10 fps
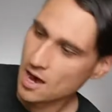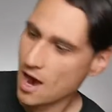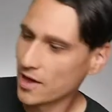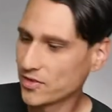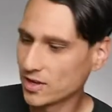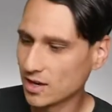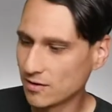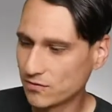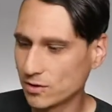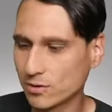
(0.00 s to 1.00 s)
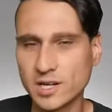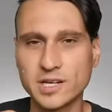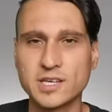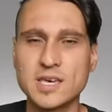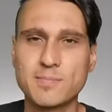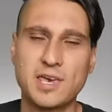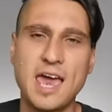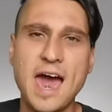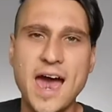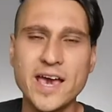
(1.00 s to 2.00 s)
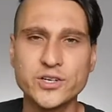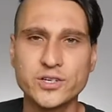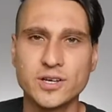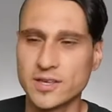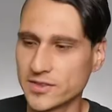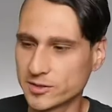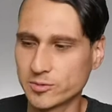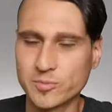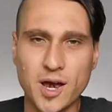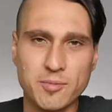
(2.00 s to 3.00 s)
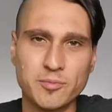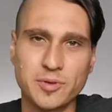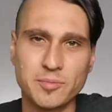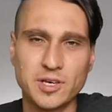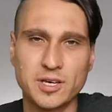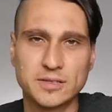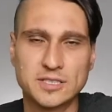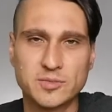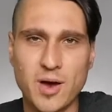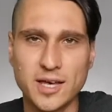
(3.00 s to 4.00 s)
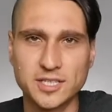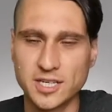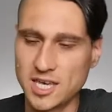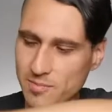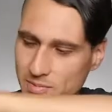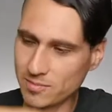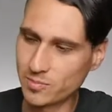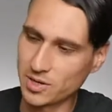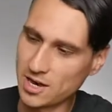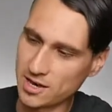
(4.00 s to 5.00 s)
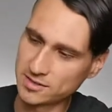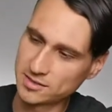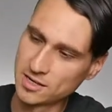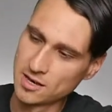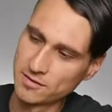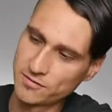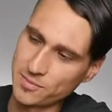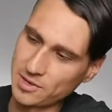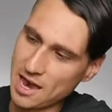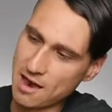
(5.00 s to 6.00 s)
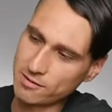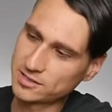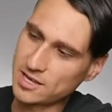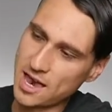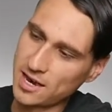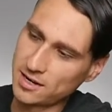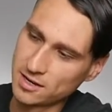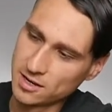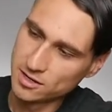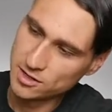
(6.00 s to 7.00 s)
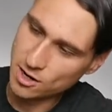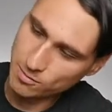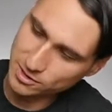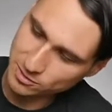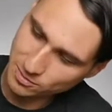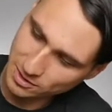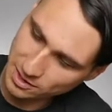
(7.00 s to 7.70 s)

I think if you're gonna keep cash, this would probably be a good spot to keep it because from the outside, no one's really